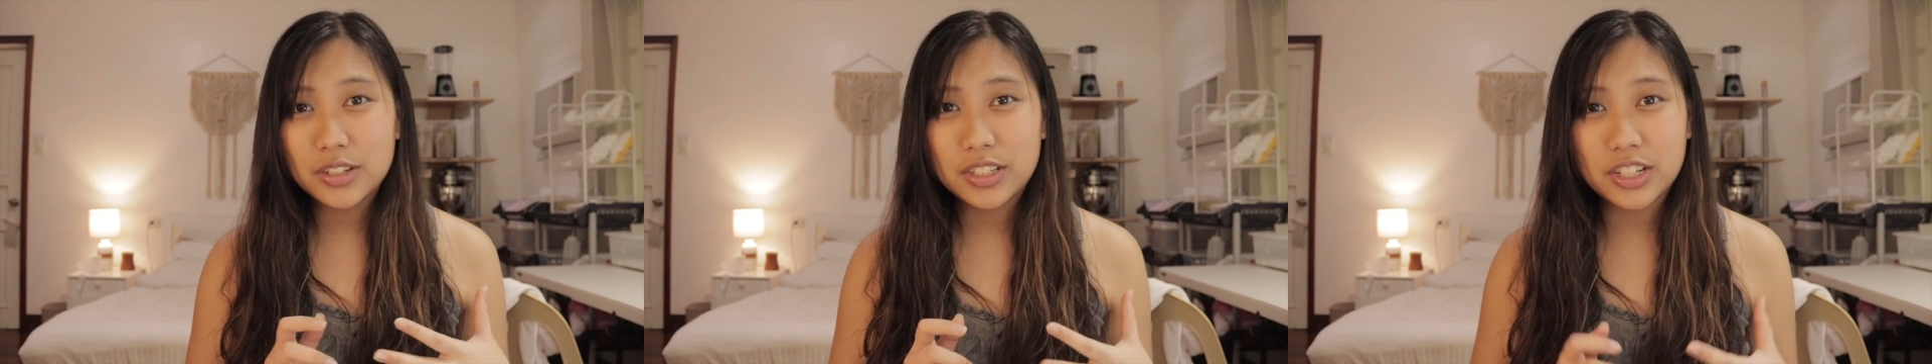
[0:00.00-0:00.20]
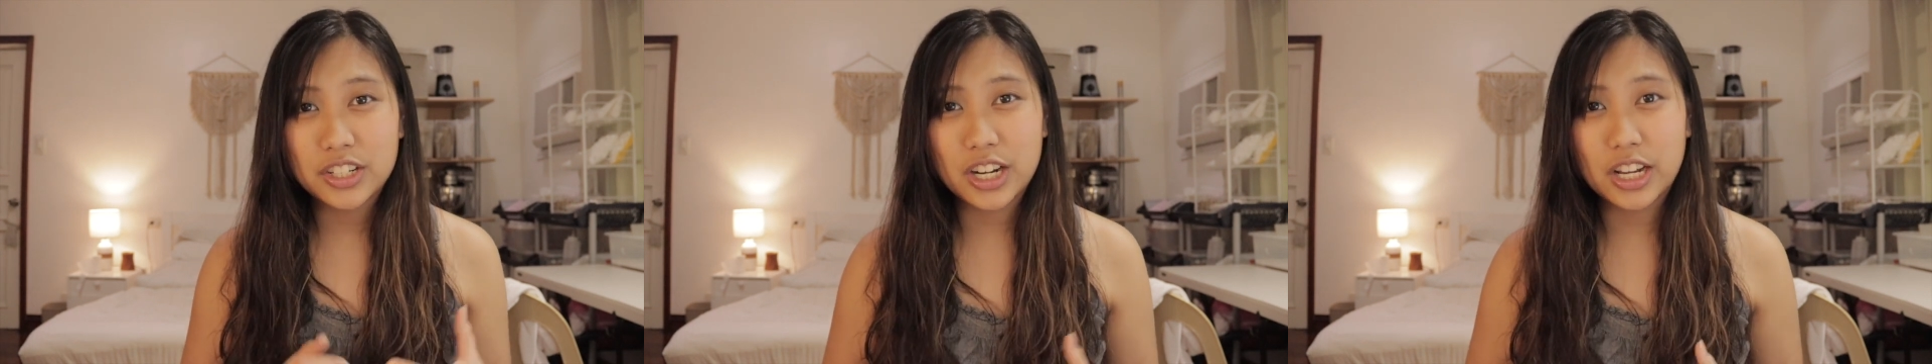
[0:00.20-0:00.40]

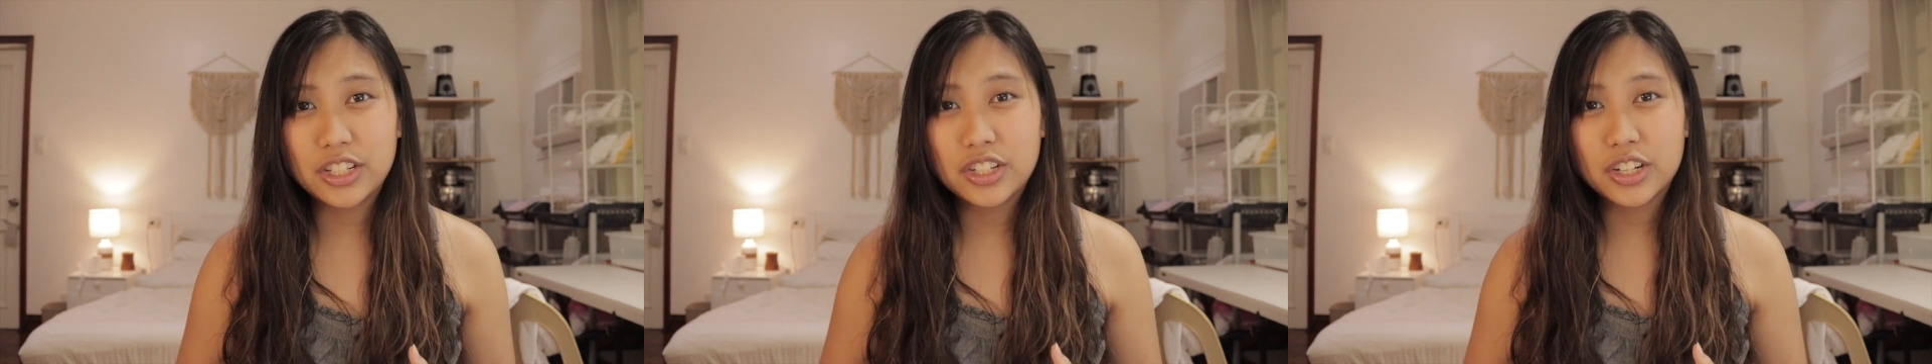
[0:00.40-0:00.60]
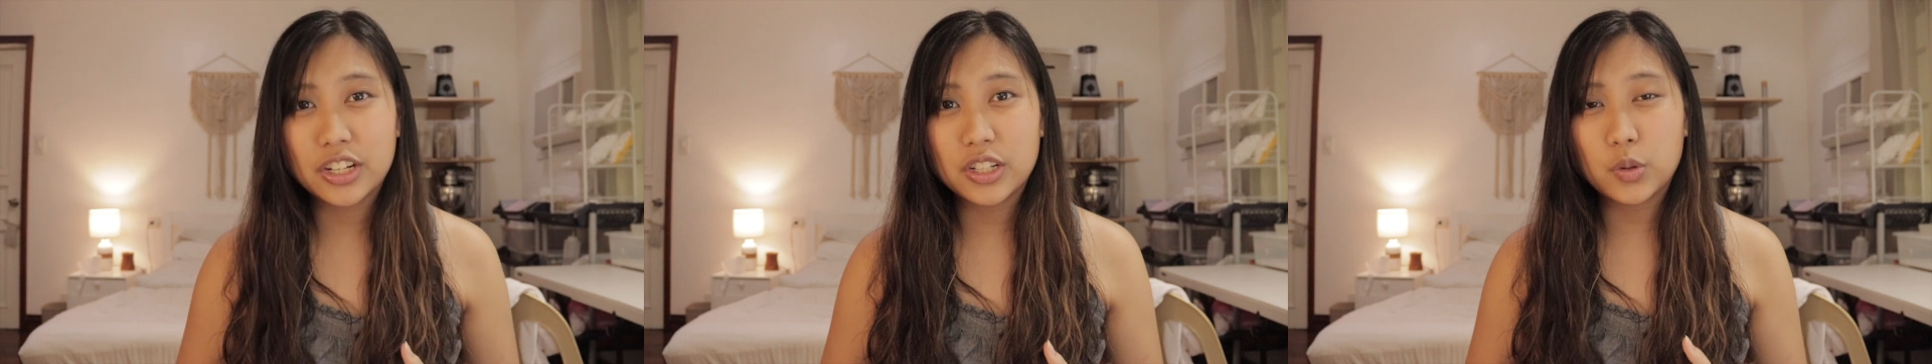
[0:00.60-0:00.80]

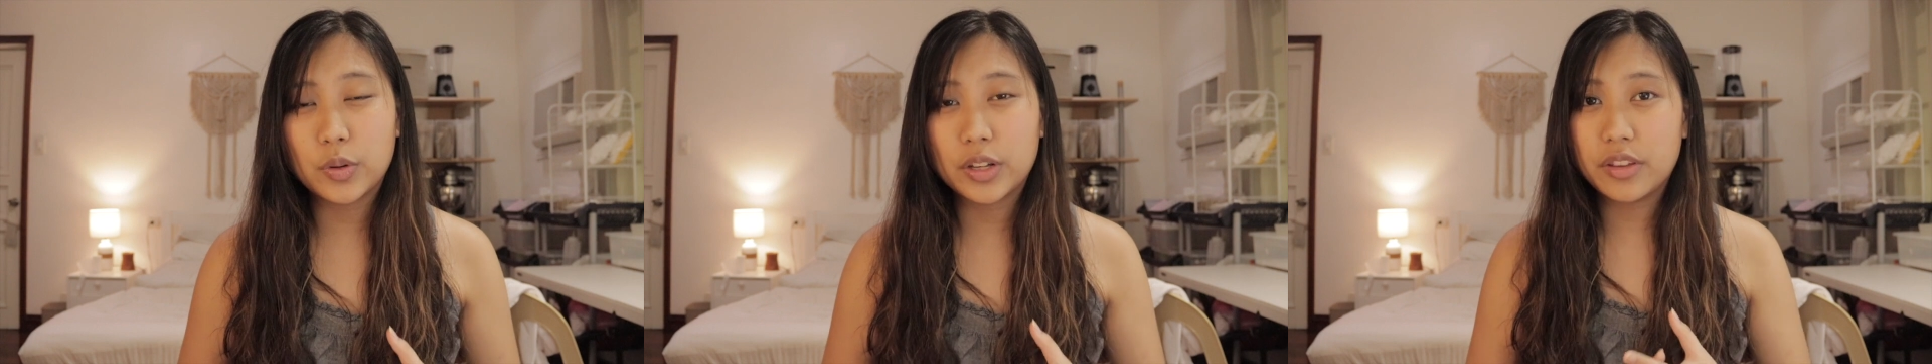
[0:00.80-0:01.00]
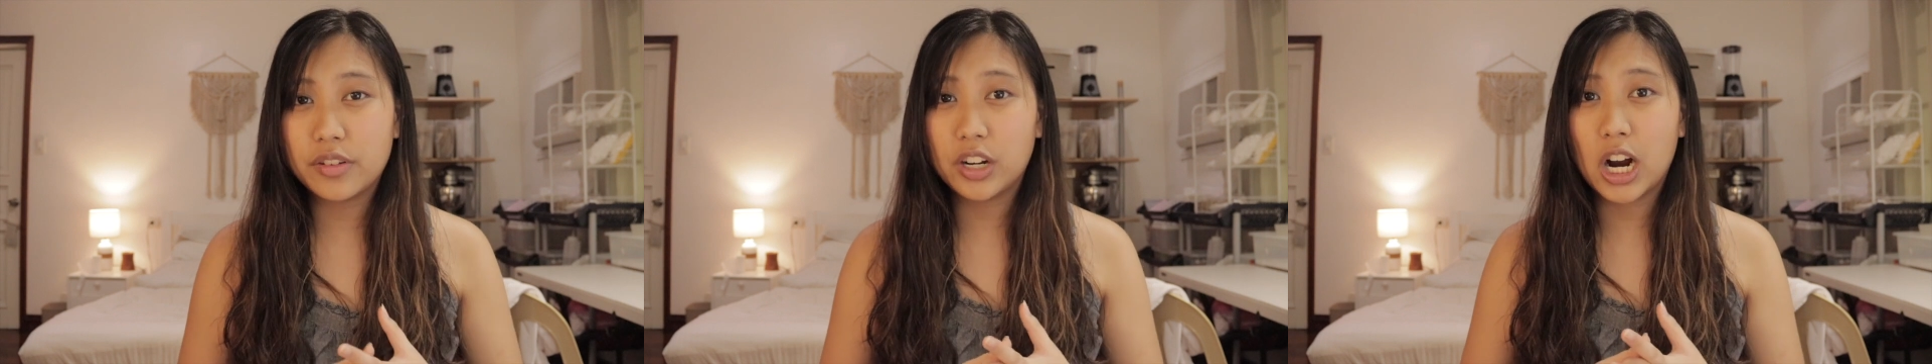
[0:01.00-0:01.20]
suggestions
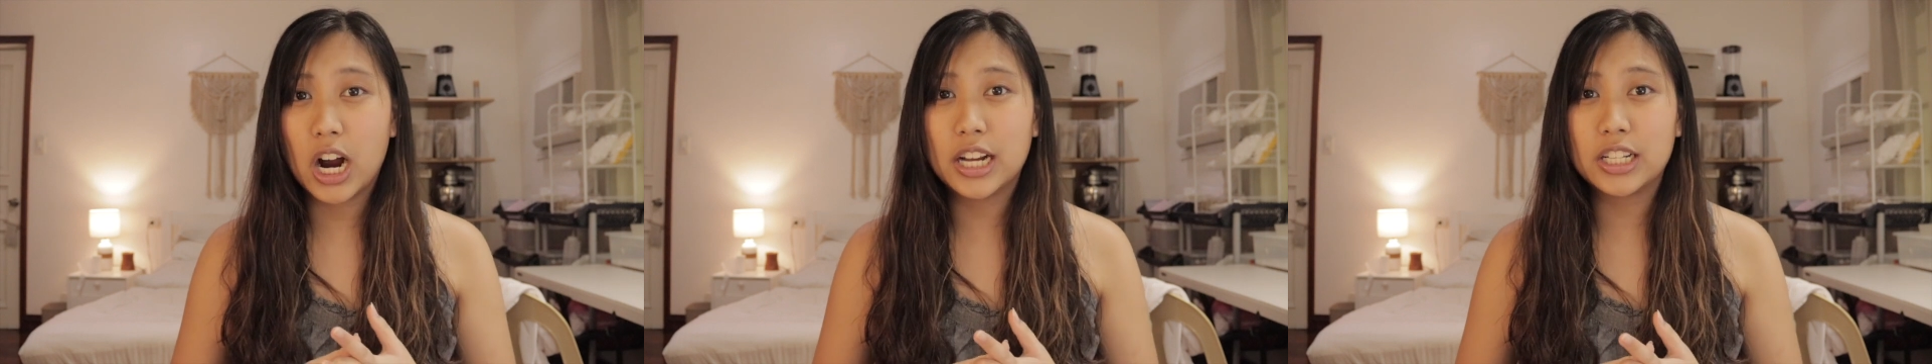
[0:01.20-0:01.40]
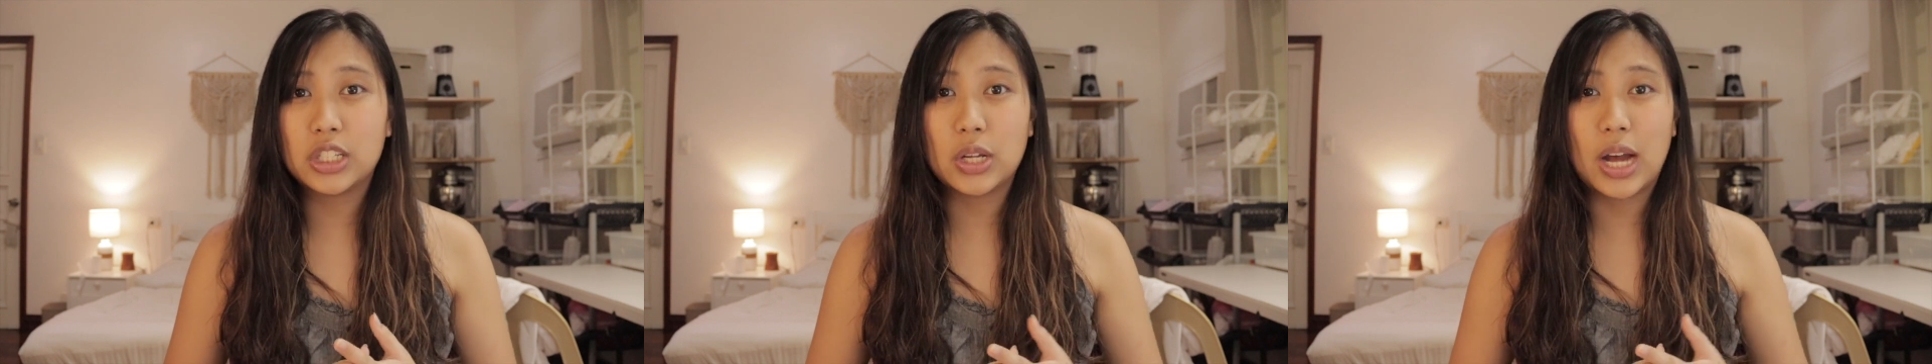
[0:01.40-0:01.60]
with
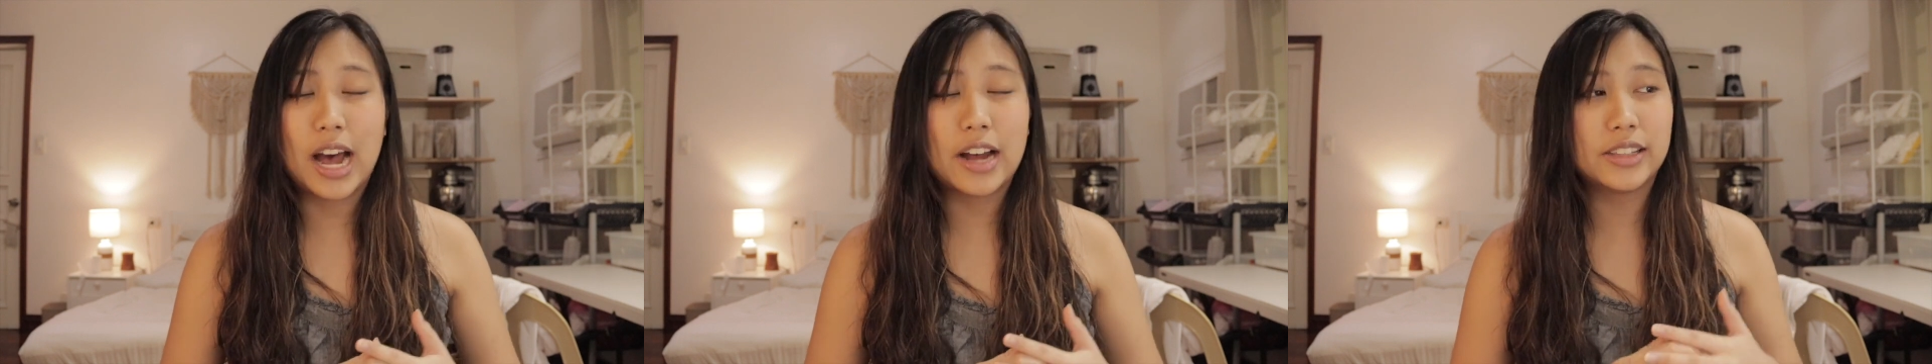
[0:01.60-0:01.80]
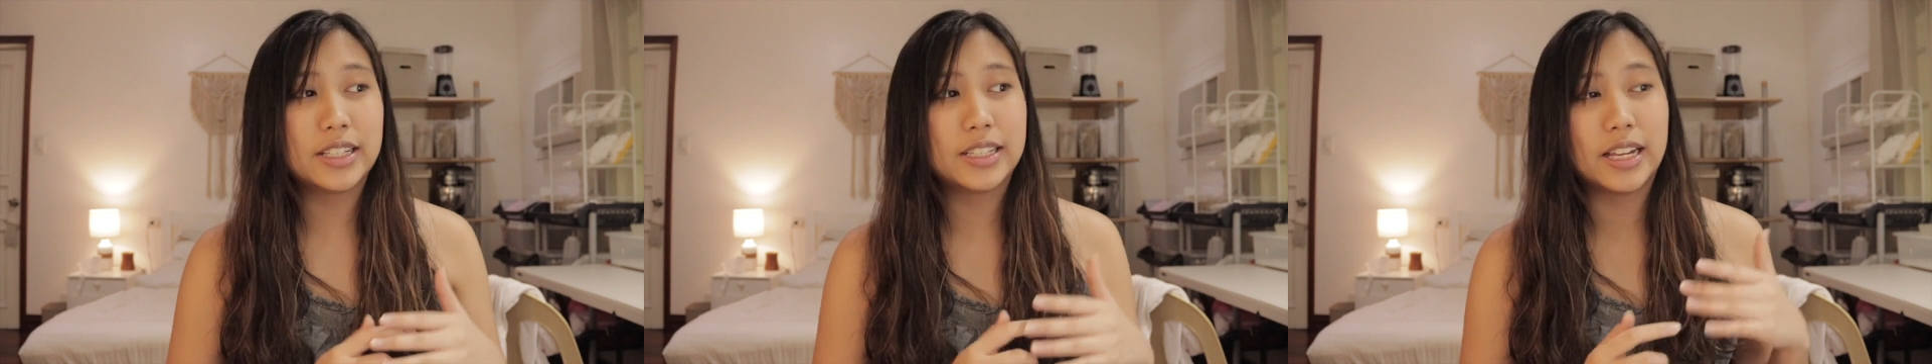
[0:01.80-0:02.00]
regards to
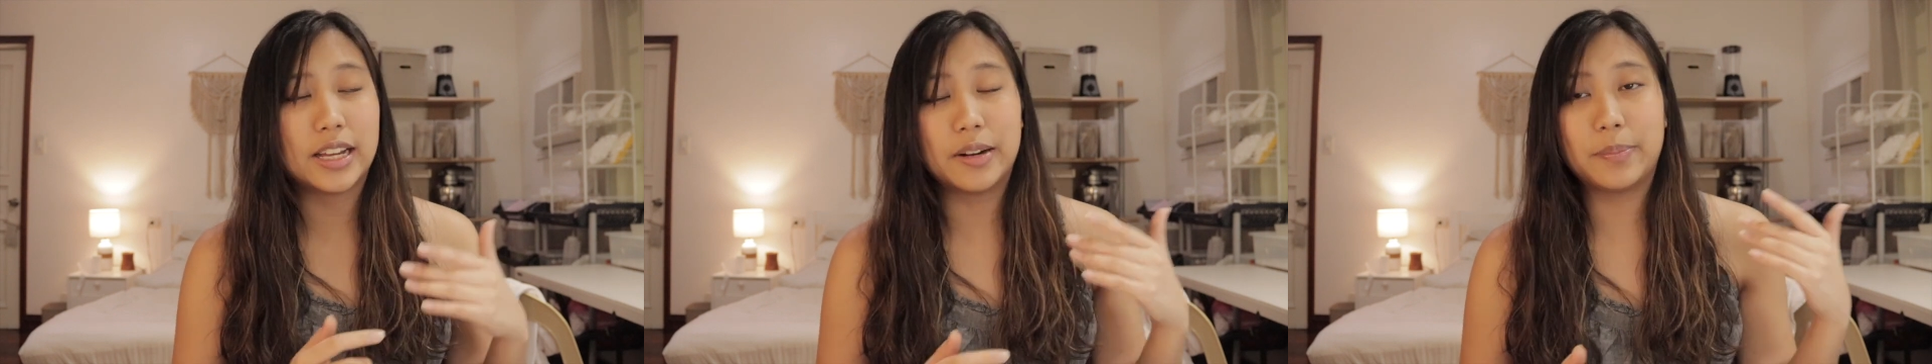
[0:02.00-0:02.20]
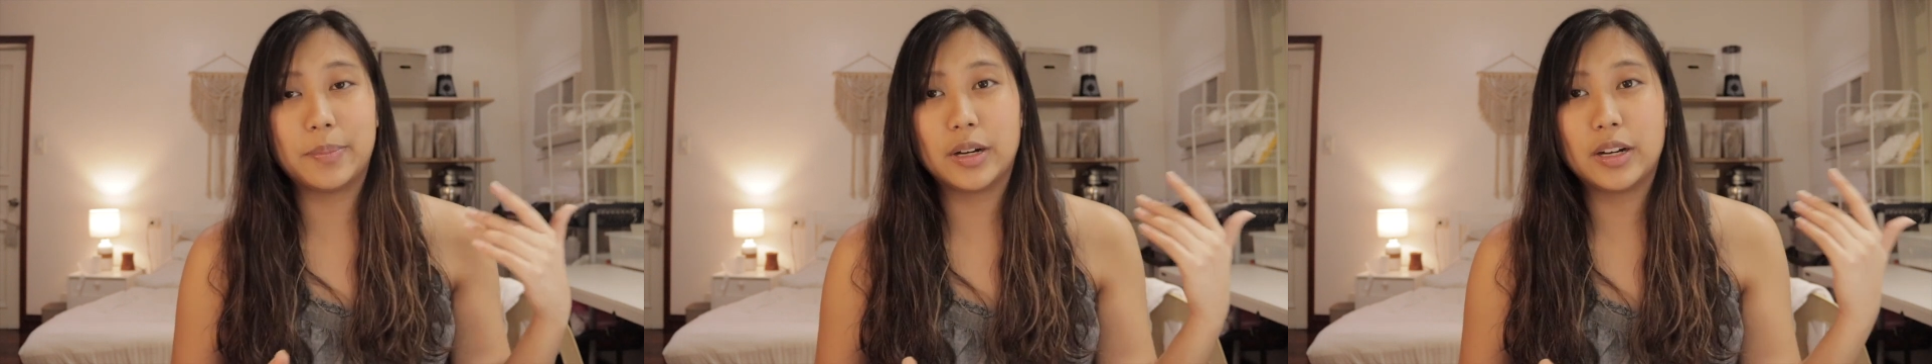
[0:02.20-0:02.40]
how to
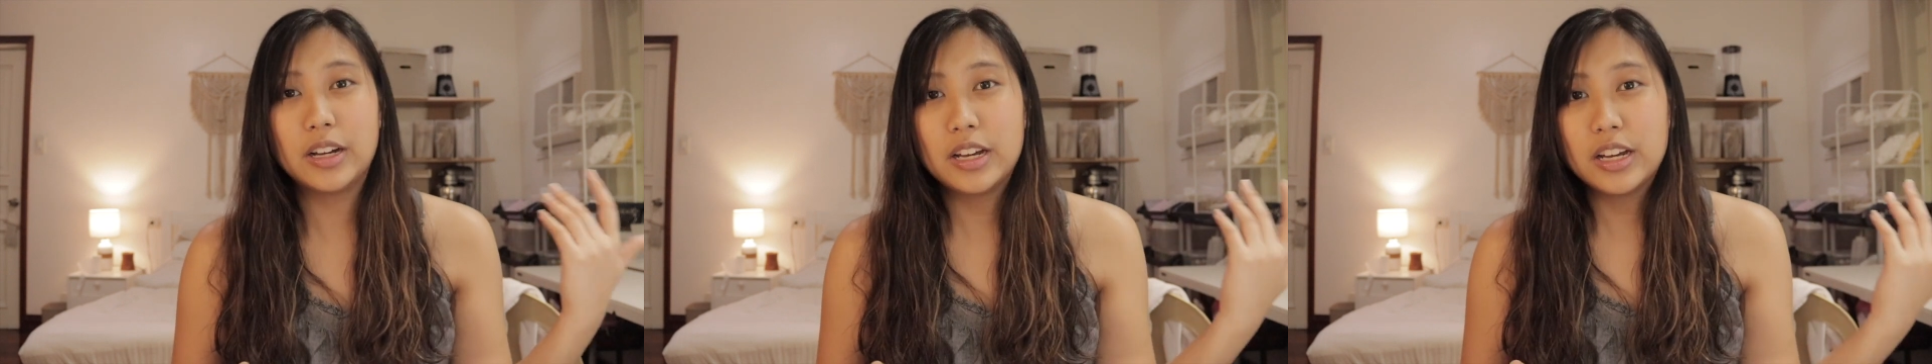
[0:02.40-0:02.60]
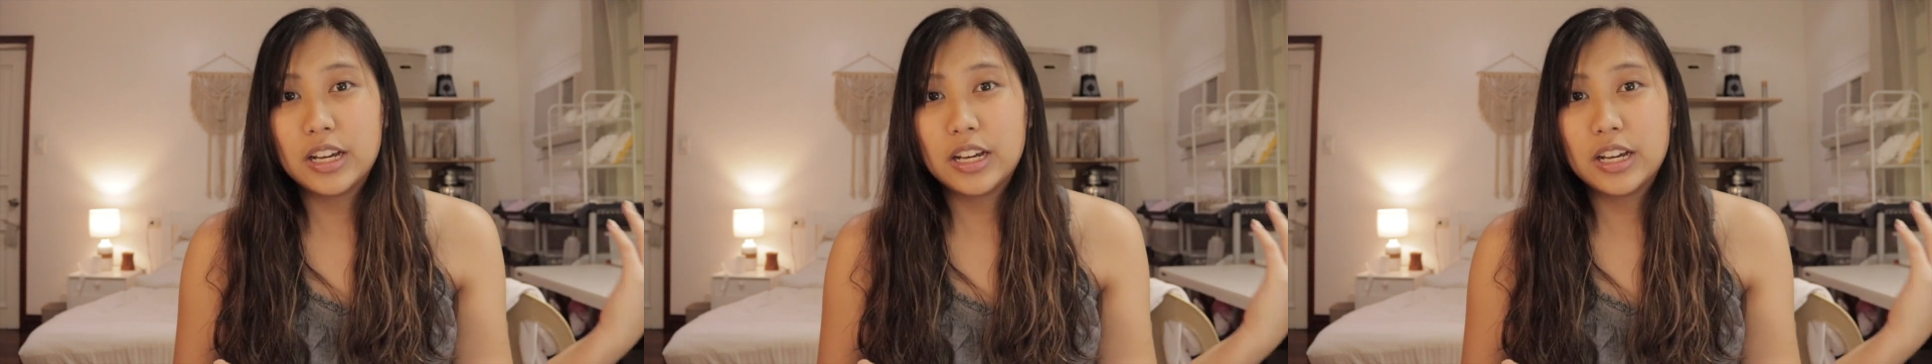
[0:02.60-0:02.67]
set up a